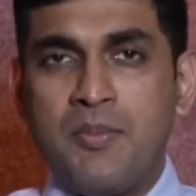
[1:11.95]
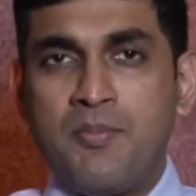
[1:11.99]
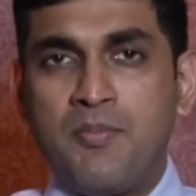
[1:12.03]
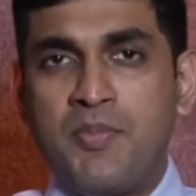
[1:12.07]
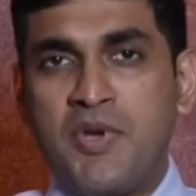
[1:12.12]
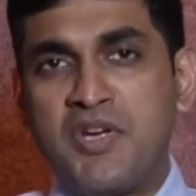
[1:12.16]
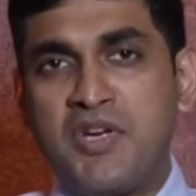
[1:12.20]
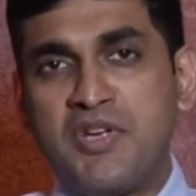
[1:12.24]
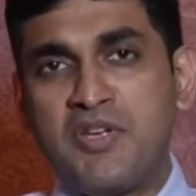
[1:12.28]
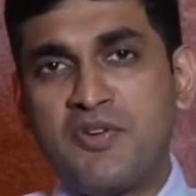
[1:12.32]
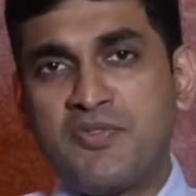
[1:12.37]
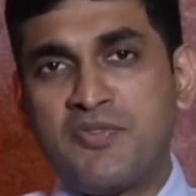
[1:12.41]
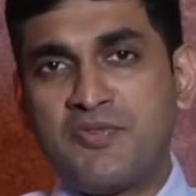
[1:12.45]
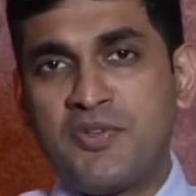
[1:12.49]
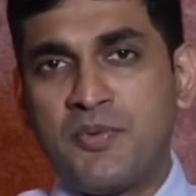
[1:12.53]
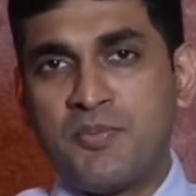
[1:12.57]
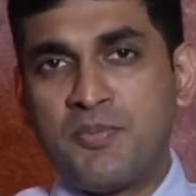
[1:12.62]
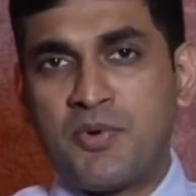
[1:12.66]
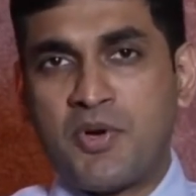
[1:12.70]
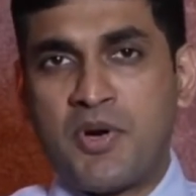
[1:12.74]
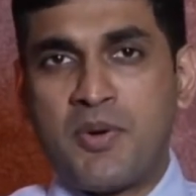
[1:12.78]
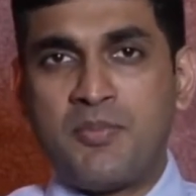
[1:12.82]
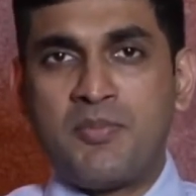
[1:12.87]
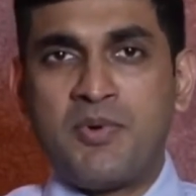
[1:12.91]
Many of the
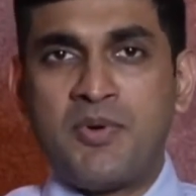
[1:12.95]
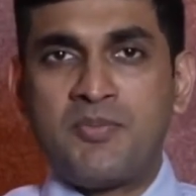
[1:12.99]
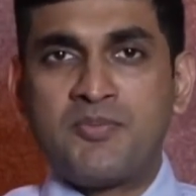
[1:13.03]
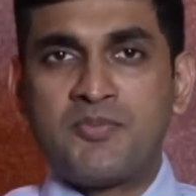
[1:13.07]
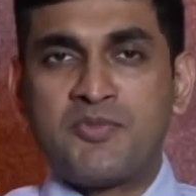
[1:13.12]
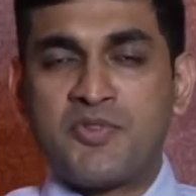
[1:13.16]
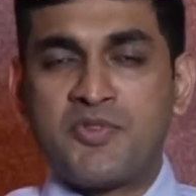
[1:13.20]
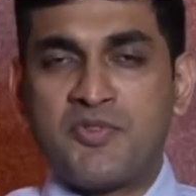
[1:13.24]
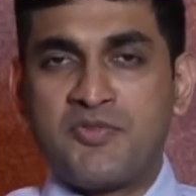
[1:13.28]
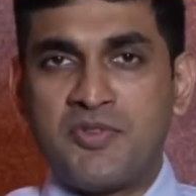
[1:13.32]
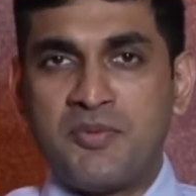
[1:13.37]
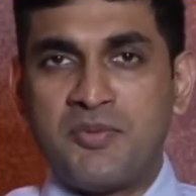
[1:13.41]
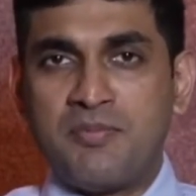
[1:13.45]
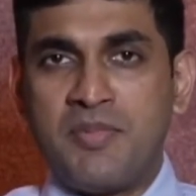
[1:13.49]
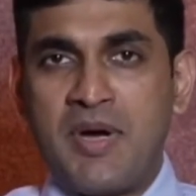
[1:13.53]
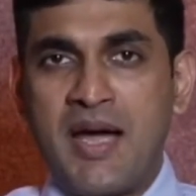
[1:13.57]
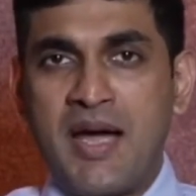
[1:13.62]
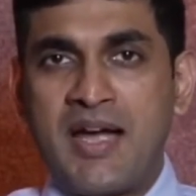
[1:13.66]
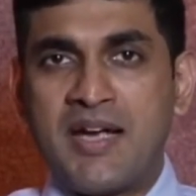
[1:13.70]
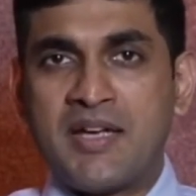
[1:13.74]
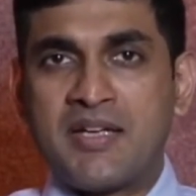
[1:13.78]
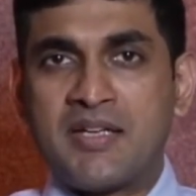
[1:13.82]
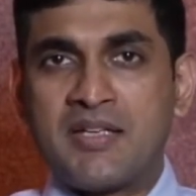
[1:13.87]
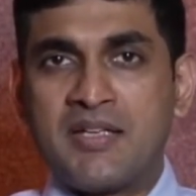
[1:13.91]
problems of the
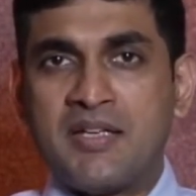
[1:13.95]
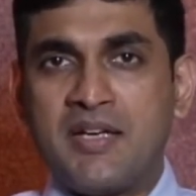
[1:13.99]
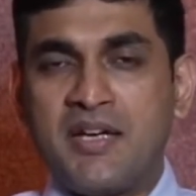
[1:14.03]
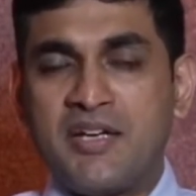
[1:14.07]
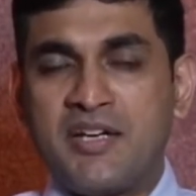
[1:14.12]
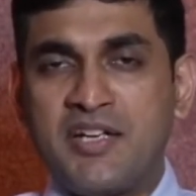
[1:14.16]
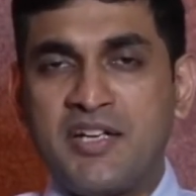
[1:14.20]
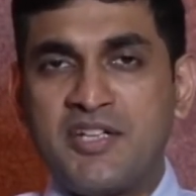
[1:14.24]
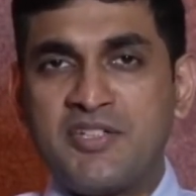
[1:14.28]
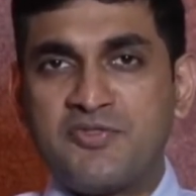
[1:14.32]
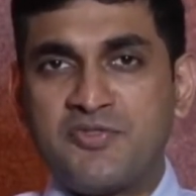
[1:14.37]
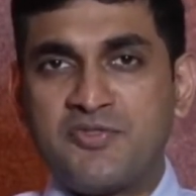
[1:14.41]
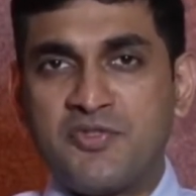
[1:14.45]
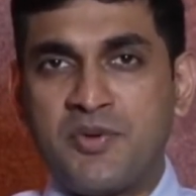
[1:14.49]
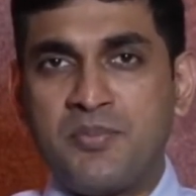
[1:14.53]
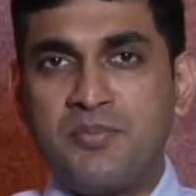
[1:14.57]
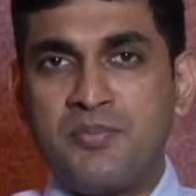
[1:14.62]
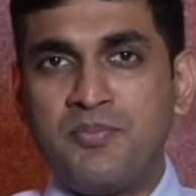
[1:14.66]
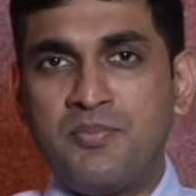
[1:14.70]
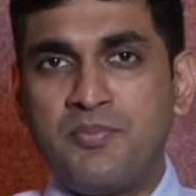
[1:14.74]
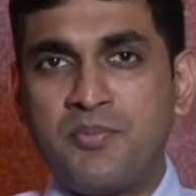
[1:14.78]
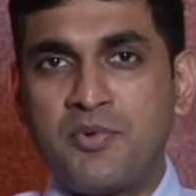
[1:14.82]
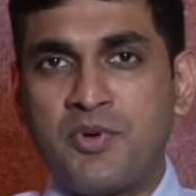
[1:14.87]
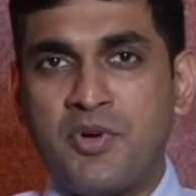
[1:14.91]
back arise
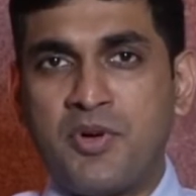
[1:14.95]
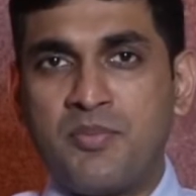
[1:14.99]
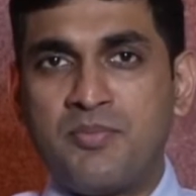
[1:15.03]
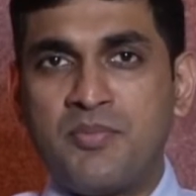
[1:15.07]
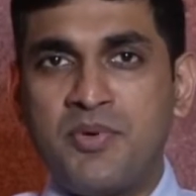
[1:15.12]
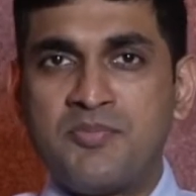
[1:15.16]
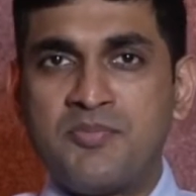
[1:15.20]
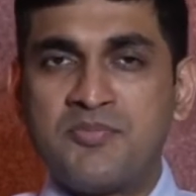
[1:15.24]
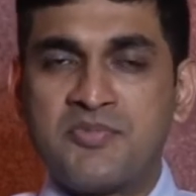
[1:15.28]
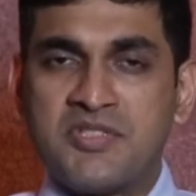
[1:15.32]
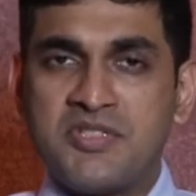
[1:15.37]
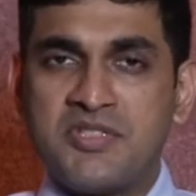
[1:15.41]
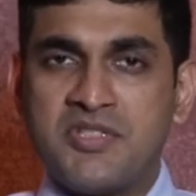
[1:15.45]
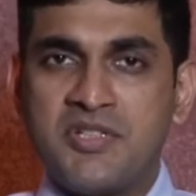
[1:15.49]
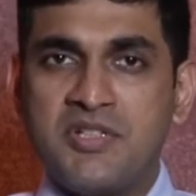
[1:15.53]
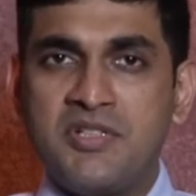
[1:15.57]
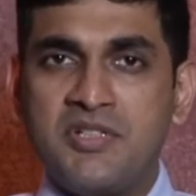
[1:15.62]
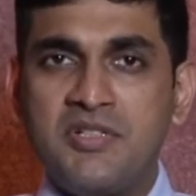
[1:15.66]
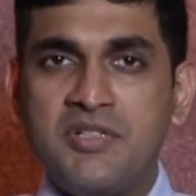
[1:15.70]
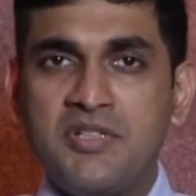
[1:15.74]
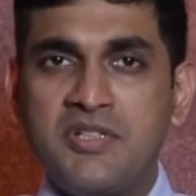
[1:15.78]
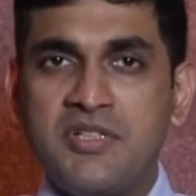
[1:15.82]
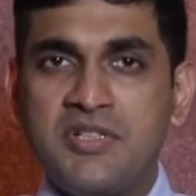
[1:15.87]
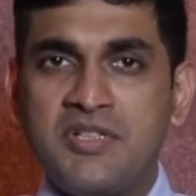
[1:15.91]
from problems in
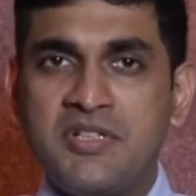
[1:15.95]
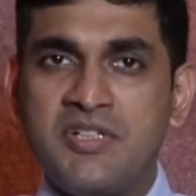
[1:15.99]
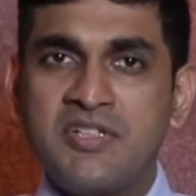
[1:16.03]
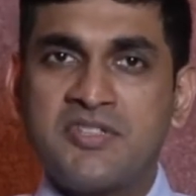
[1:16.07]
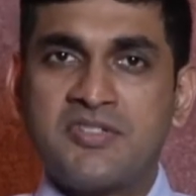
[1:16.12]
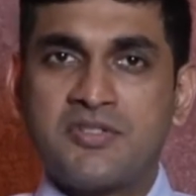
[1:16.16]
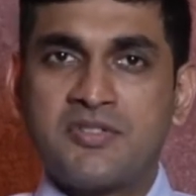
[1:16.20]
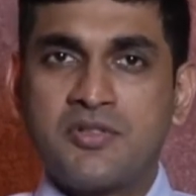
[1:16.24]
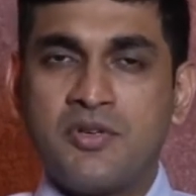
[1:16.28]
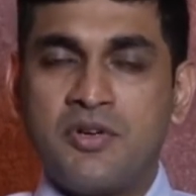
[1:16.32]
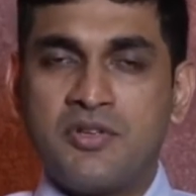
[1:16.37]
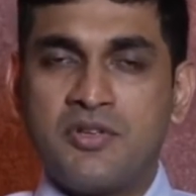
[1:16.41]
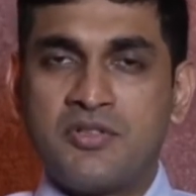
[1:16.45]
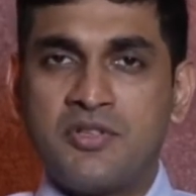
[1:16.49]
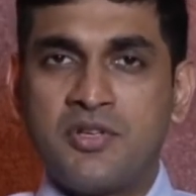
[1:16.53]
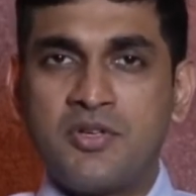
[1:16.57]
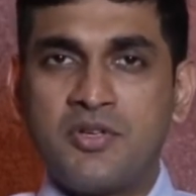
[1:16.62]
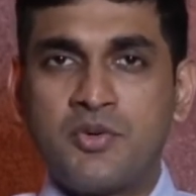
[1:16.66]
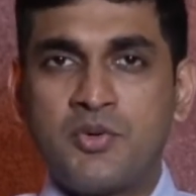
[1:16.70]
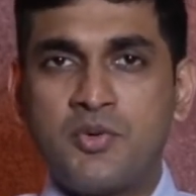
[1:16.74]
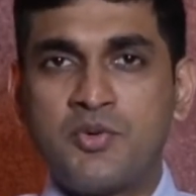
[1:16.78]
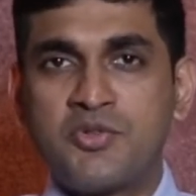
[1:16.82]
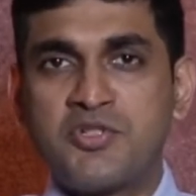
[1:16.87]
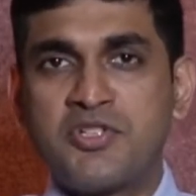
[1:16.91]
the disc or the
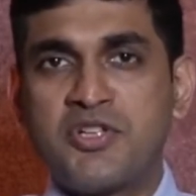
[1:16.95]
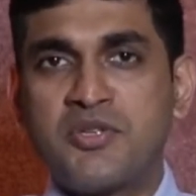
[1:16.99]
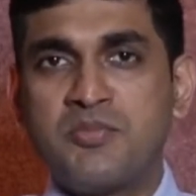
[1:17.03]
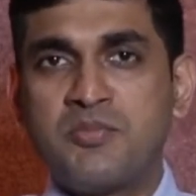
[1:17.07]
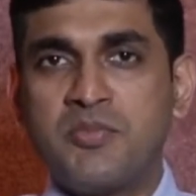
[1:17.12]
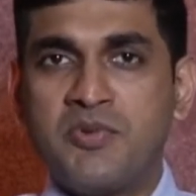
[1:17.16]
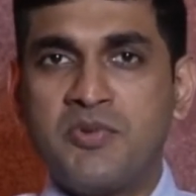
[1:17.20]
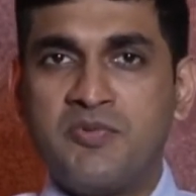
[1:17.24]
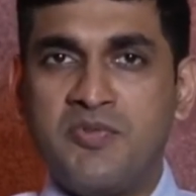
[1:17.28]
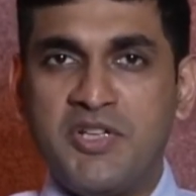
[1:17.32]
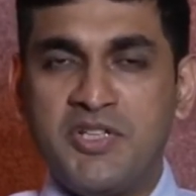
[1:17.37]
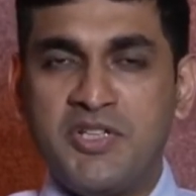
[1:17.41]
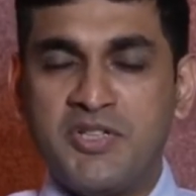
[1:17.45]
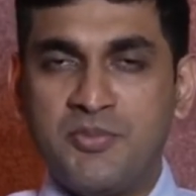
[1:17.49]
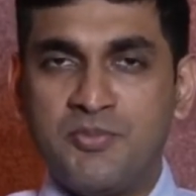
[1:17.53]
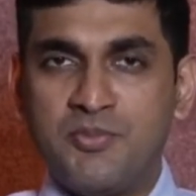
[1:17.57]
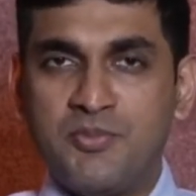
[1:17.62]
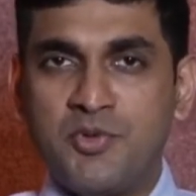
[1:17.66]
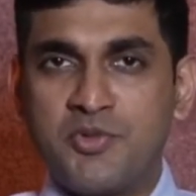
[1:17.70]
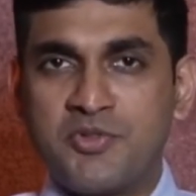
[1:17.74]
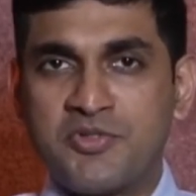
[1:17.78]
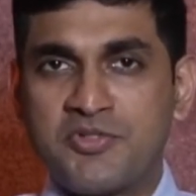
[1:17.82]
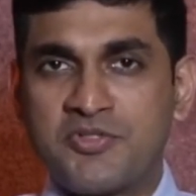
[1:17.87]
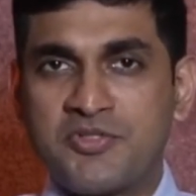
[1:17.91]
cushion between the
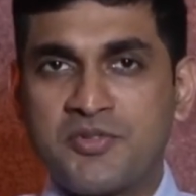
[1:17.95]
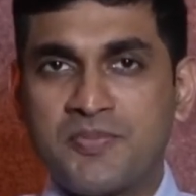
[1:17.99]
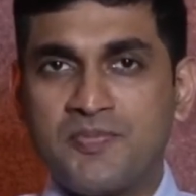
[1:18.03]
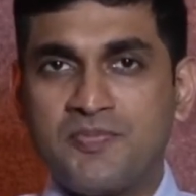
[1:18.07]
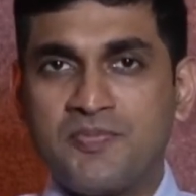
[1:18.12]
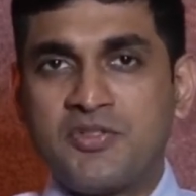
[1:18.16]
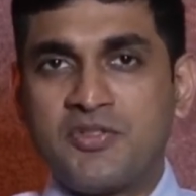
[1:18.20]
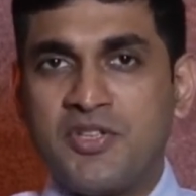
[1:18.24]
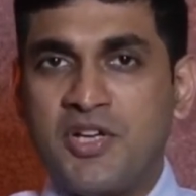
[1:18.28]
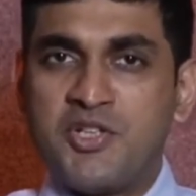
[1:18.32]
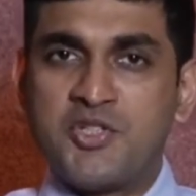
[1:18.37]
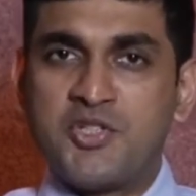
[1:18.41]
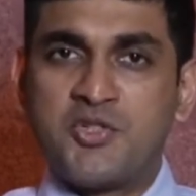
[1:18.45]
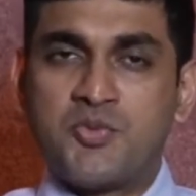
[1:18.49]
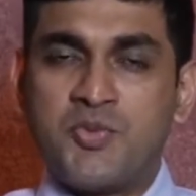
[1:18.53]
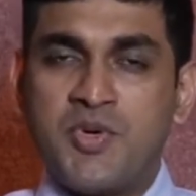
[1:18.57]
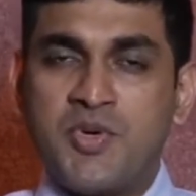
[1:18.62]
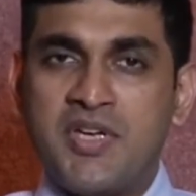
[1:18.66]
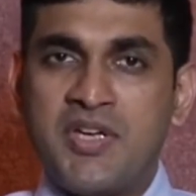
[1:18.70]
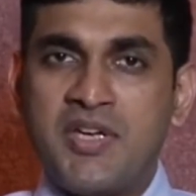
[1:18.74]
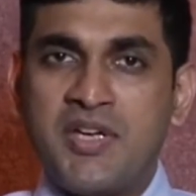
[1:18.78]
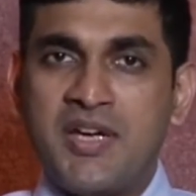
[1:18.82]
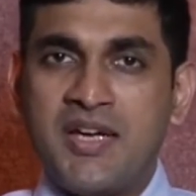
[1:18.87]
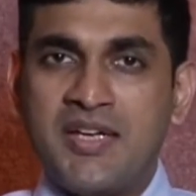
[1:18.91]
bones. That is
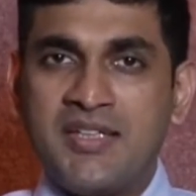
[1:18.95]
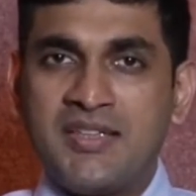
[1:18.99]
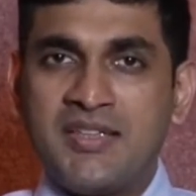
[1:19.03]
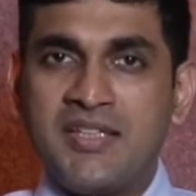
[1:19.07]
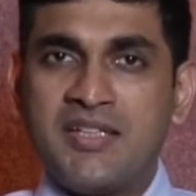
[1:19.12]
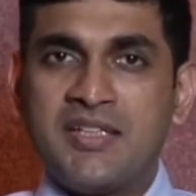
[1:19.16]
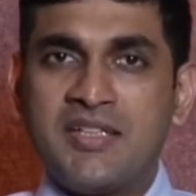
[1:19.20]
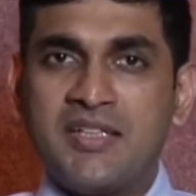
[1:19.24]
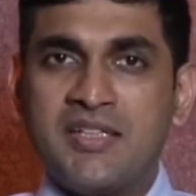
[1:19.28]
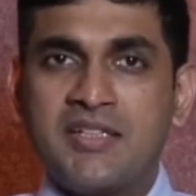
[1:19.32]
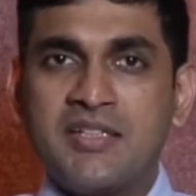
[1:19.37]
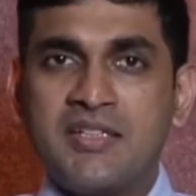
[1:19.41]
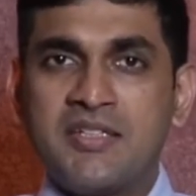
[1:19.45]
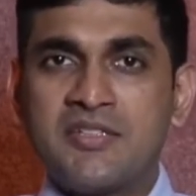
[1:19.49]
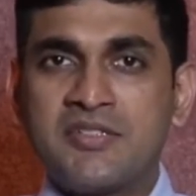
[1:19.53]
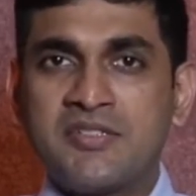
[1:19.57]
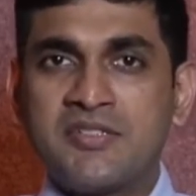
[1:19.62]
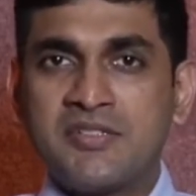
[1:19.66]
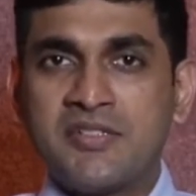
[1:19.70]
why I think it is